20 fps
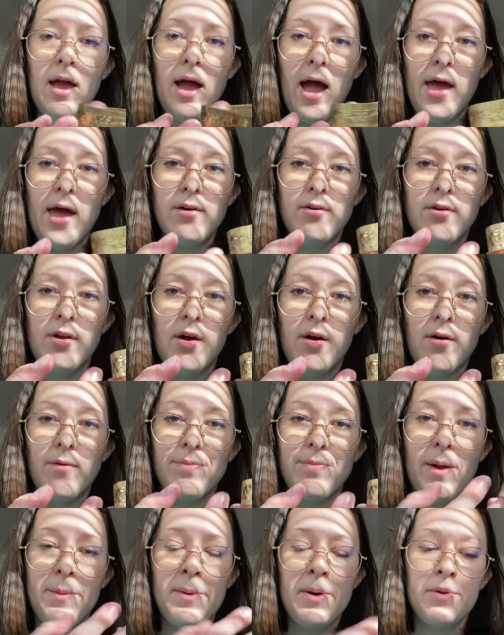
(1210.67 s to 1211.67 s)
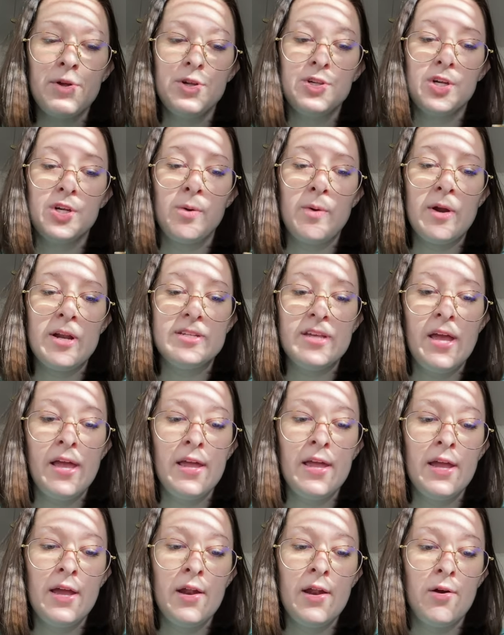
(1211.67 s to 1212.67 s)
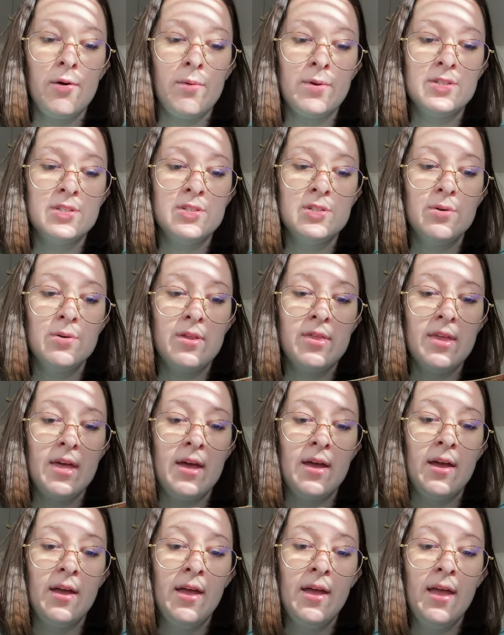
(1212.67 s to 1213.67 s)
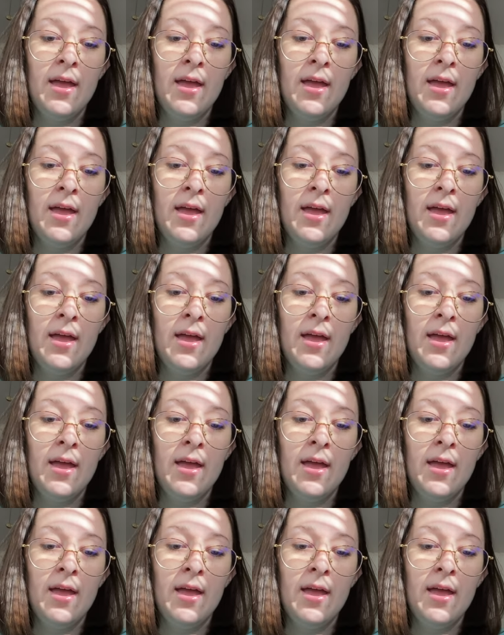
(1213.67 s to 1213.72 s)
I don't know. I'm not really sure where to take it or what to do with it.